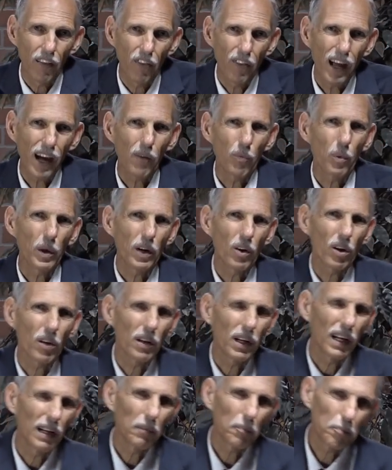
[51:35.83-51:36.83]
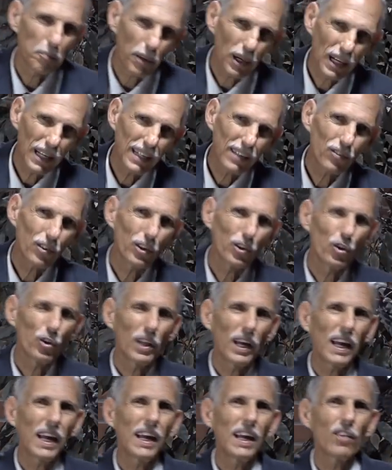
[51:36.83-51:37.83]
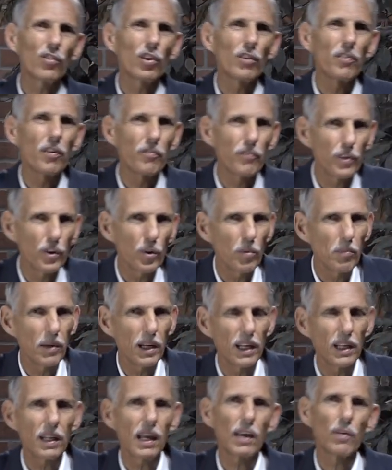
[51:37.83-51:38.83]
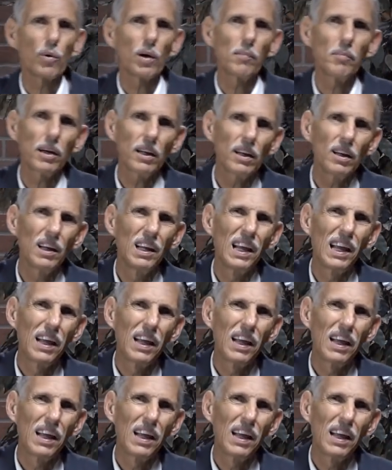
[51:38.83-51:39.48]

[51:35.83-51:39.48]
that will place into the hands of a few men and women